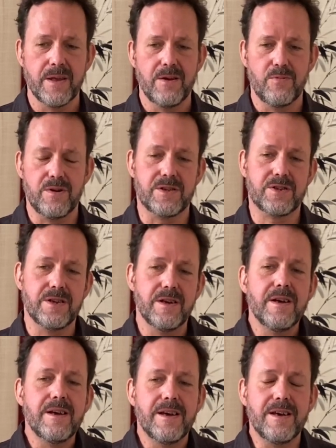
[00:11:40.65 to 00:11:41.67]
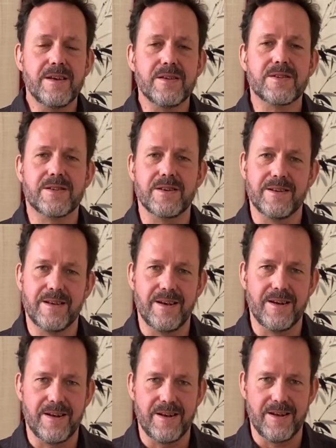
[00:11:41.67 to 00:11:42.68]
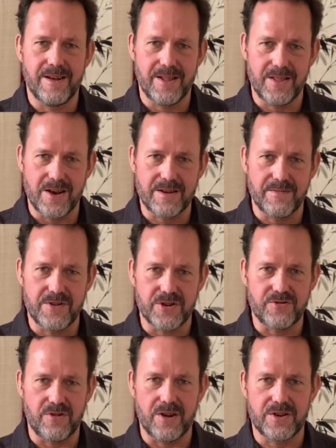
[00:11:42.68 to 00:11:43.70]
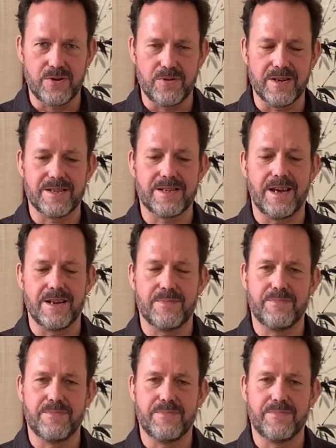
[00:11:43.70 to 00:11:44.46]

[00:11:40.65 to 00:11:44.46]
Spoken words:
which is a luck of the draw to an extent,